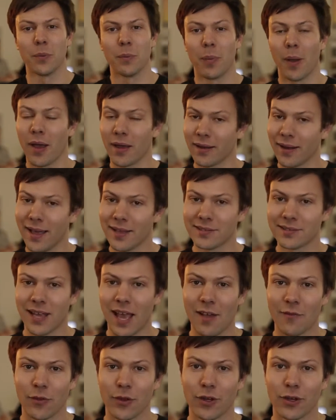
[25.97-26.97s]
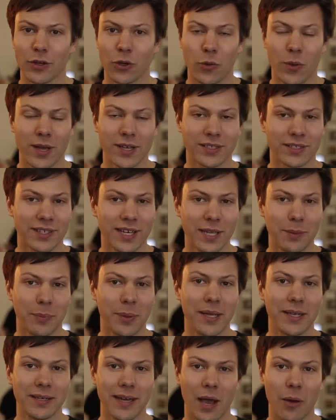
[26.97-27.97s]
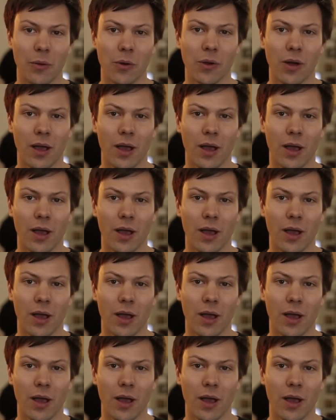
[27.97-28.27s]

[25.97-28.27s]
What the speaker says: But let's have a quick sneak peek now